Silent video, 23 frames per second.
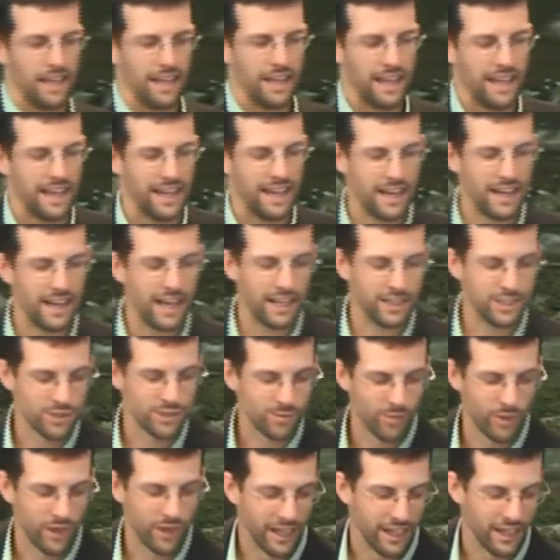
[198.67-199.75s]
and I just
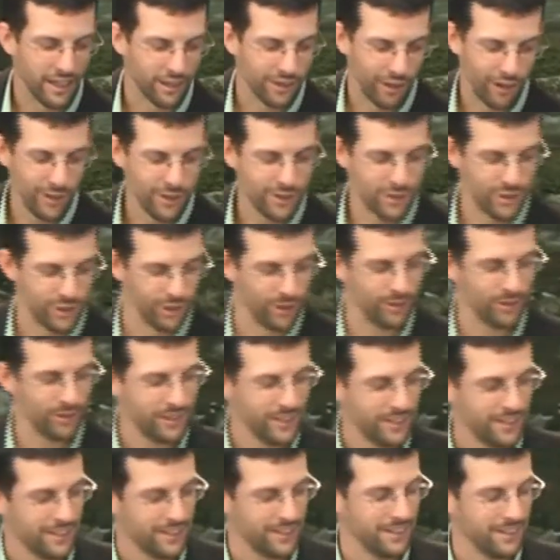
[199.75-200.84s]
want to encourage you
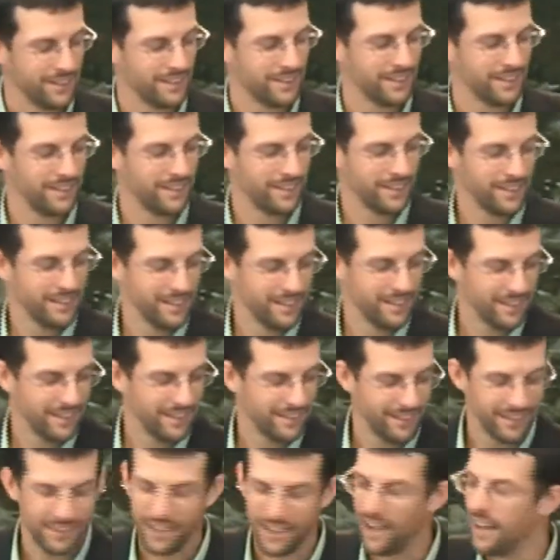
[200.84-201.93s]

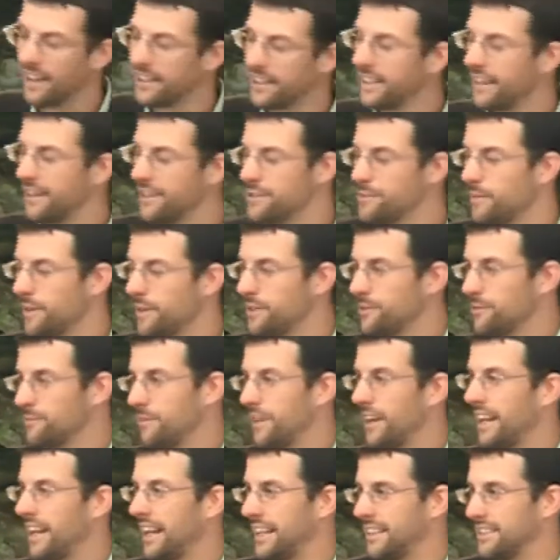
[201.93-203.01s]
that God cares about your
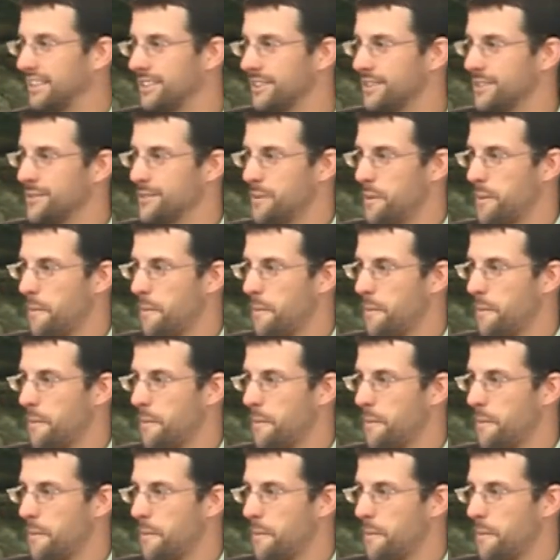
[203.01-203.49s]
finances,